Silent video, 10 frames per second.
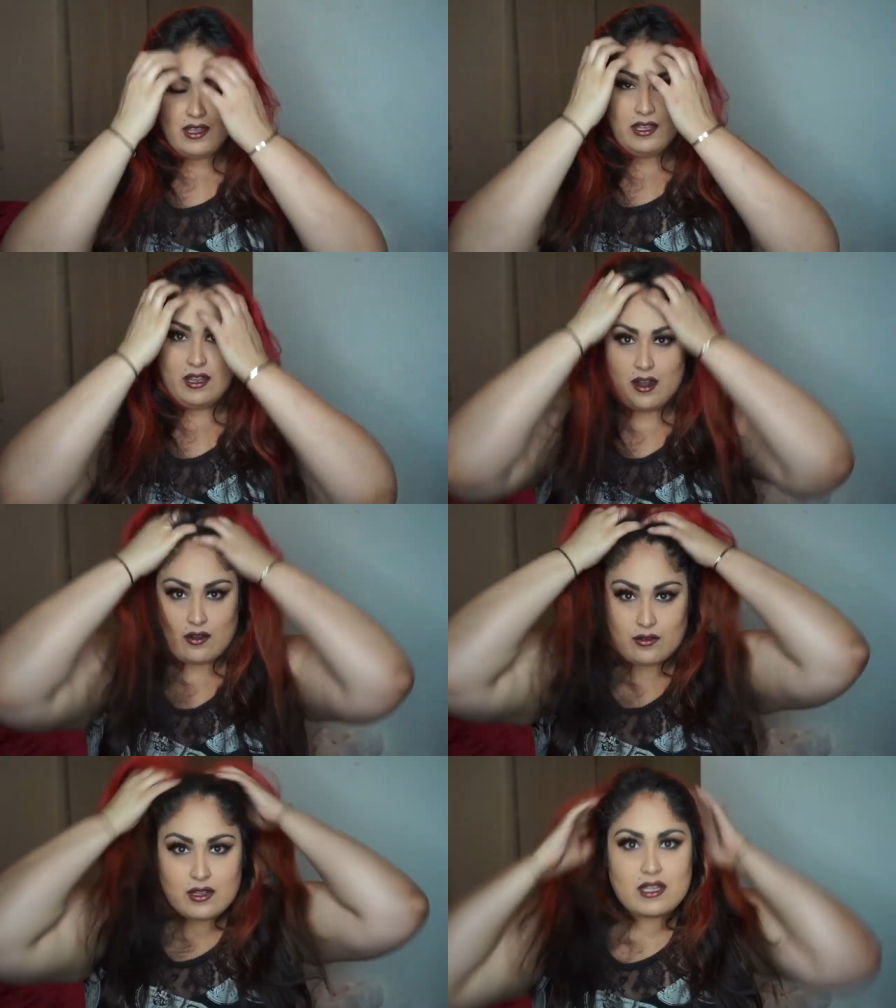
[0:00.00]
you
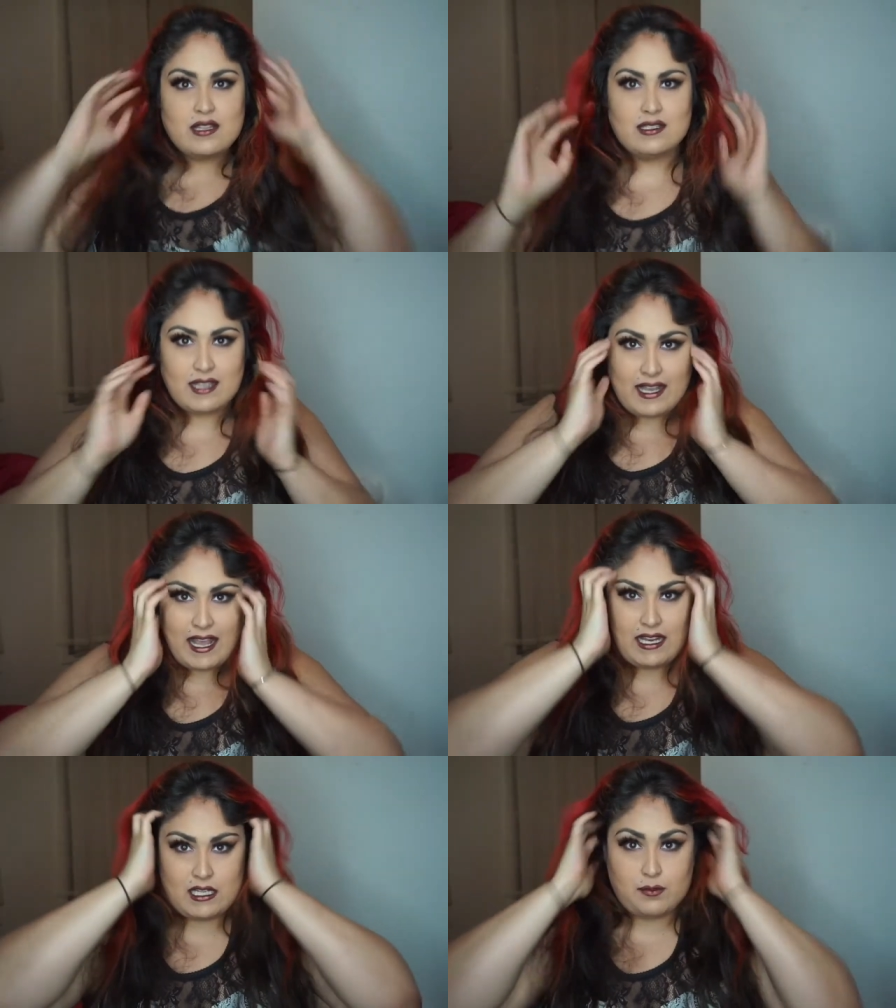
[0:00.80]
know, this like
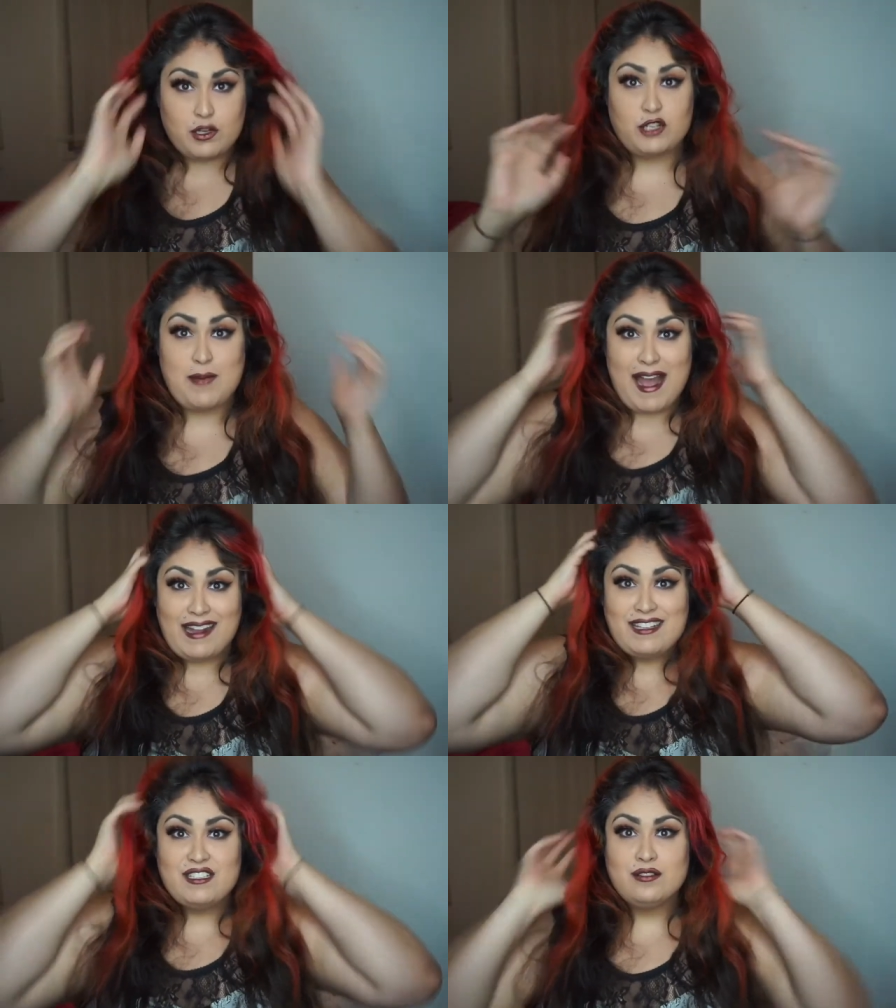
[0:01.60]
80s pushback.